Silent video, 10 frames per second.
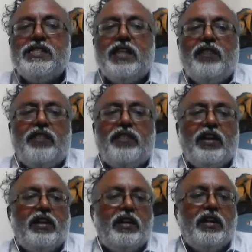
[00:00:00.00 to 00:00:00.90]
sulfur
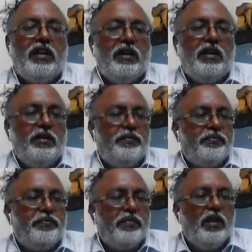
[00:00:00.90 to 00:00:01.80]
content.
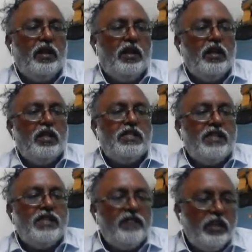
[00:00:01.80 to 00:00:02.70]
The
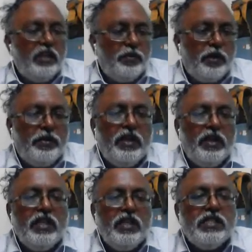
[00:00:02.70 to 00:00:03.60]
seventh
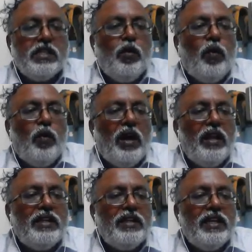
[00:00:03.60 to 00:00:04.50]
property is
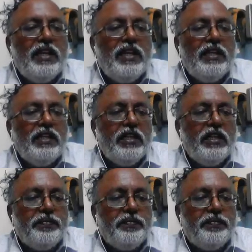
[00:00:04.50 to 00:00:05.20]
volatility.